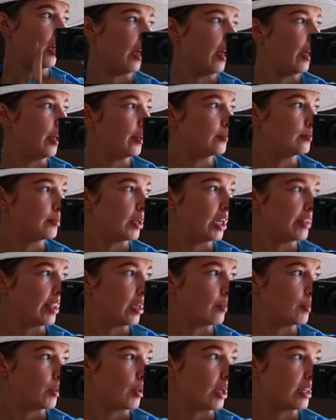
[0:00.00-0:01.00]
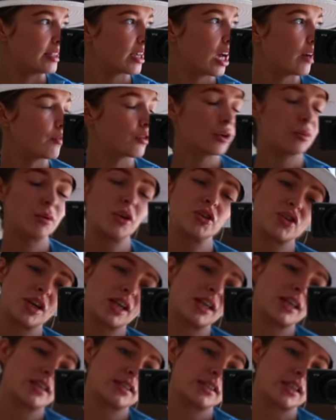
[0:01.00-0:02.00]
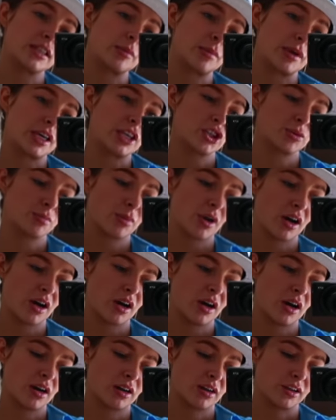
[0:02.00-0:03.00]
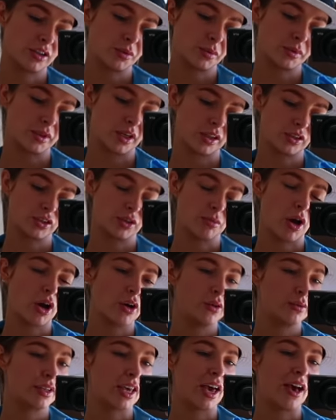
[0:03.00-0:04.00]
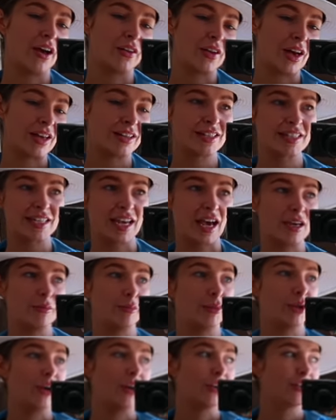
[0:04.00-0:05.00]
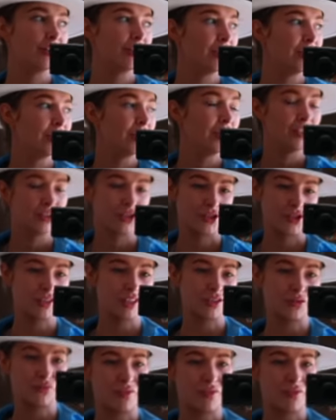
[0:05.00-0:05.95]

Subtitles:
And then we went to have a couple of drinks at the beach bar because there was like some hotel entertainment on. Just this